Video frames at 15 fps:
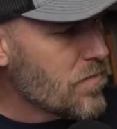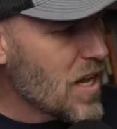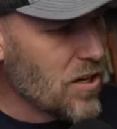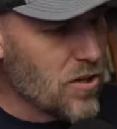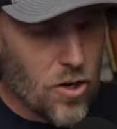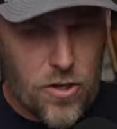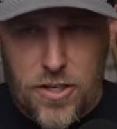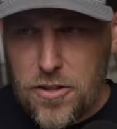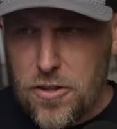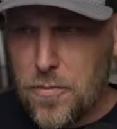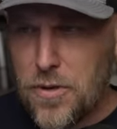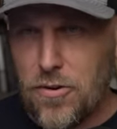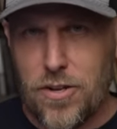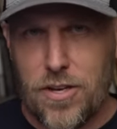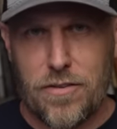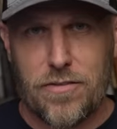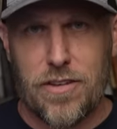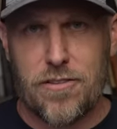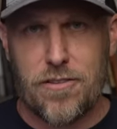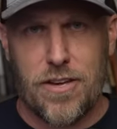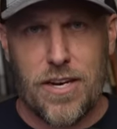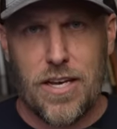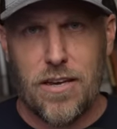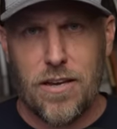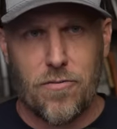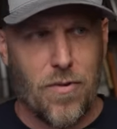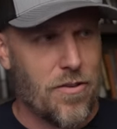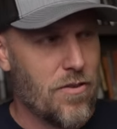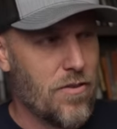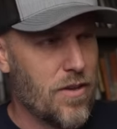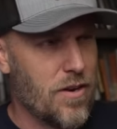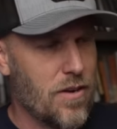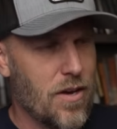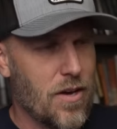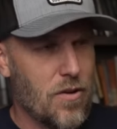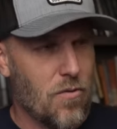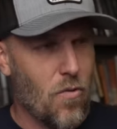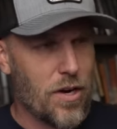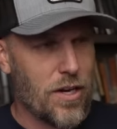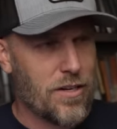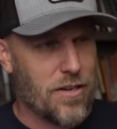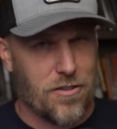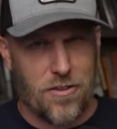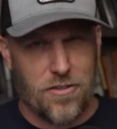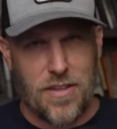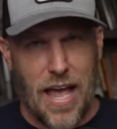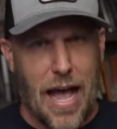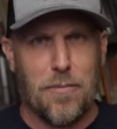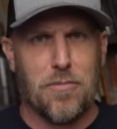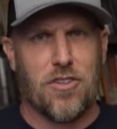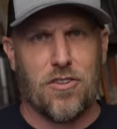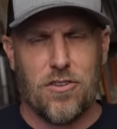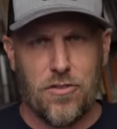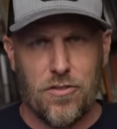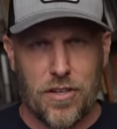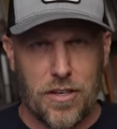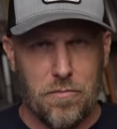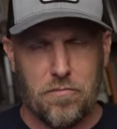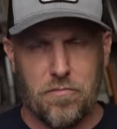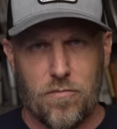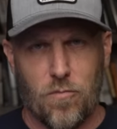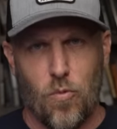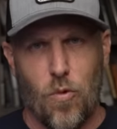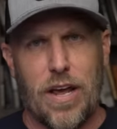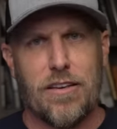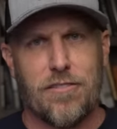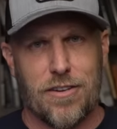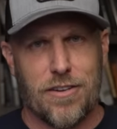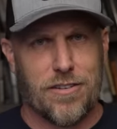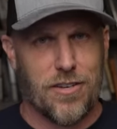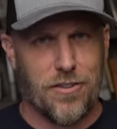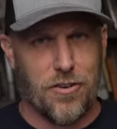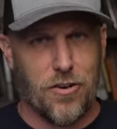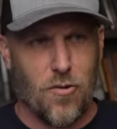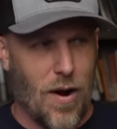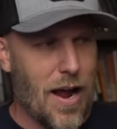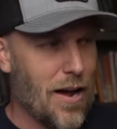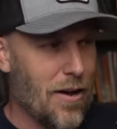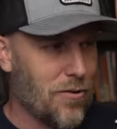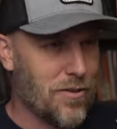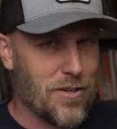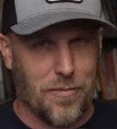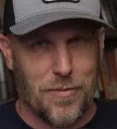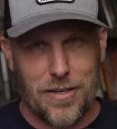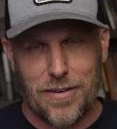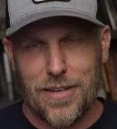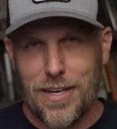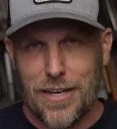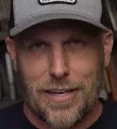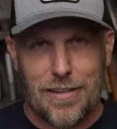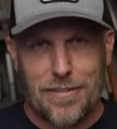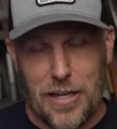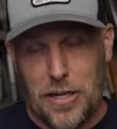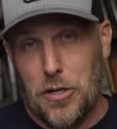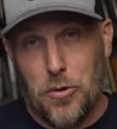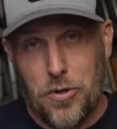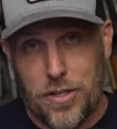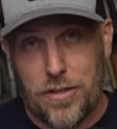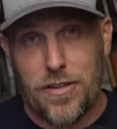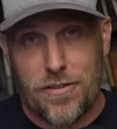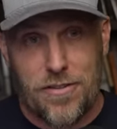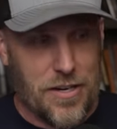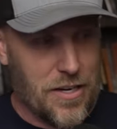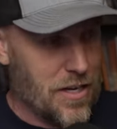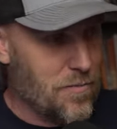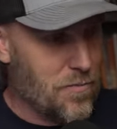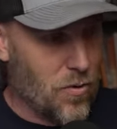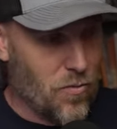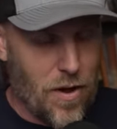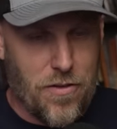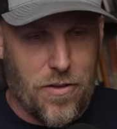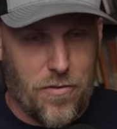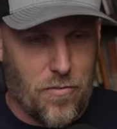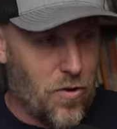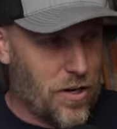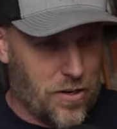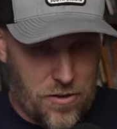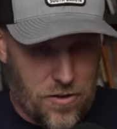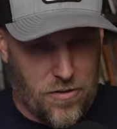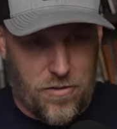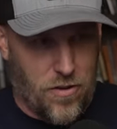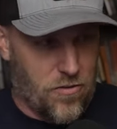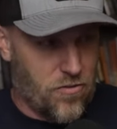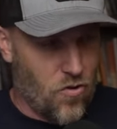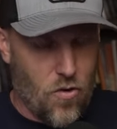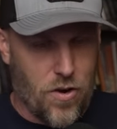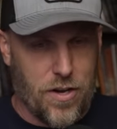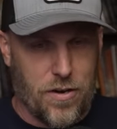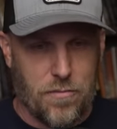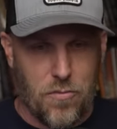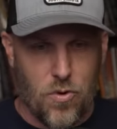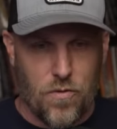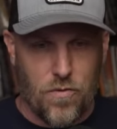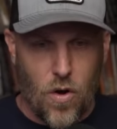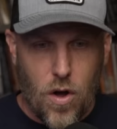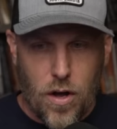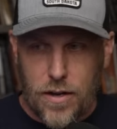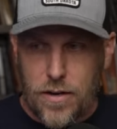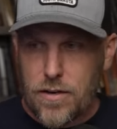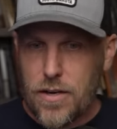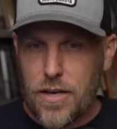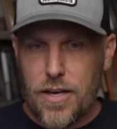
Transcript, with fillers: looked at the beauty of the city, and rather than wanting to just absolutely raze it to the ground, I mean, they looted the city, but rather than wanting to just destroy it and move on,